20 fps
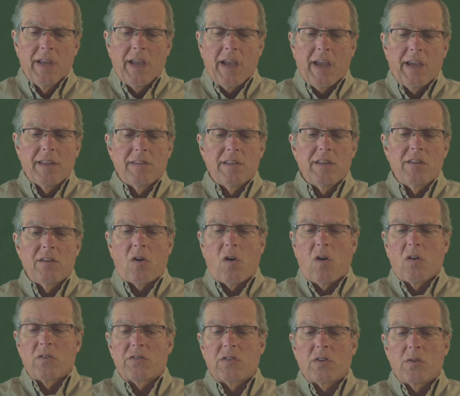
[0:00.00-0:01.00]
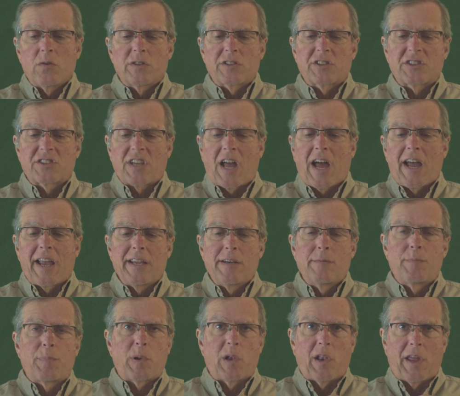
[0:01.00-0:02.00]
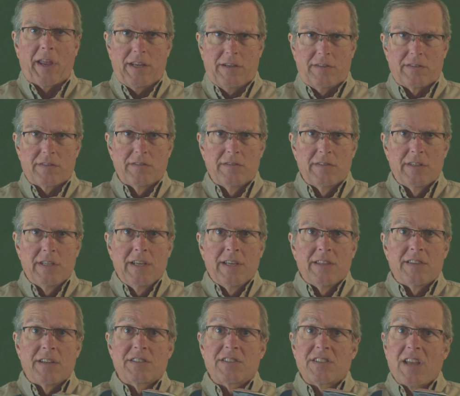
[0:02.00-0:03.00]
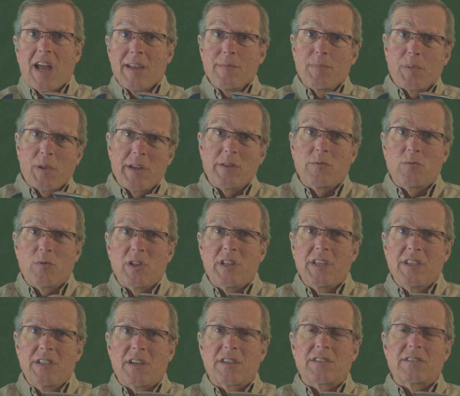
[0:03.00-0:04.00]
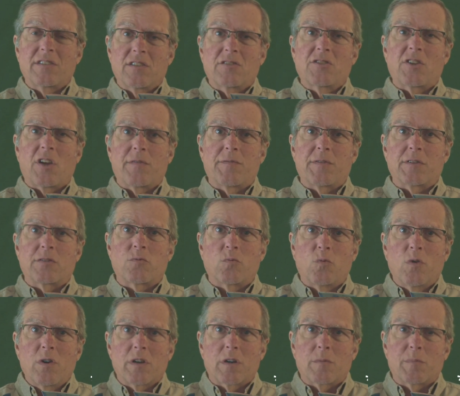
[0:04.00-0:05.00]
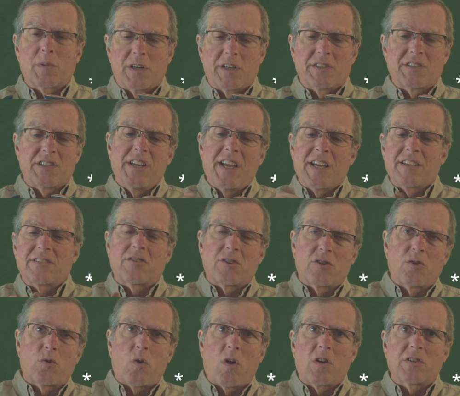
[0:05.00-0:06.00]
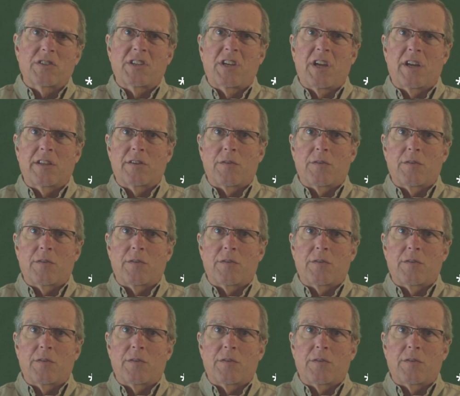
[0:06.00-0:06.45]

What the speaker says: and then also a side plate. The side plate really does the toughest work because it has to cross-cut